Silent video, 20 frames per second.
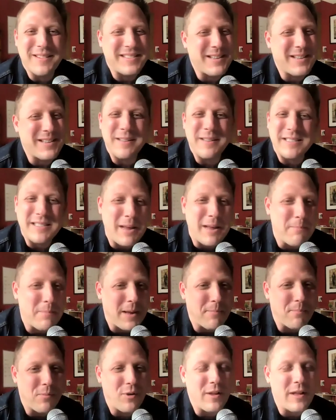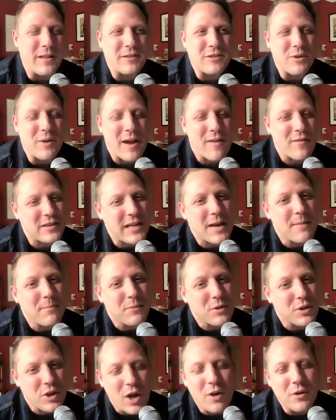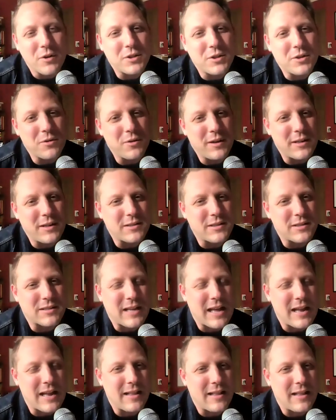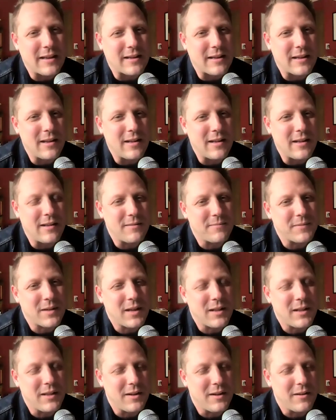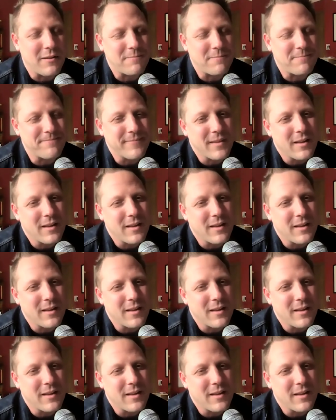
some of the same people and so every time you go to it it's just kind of like a, a little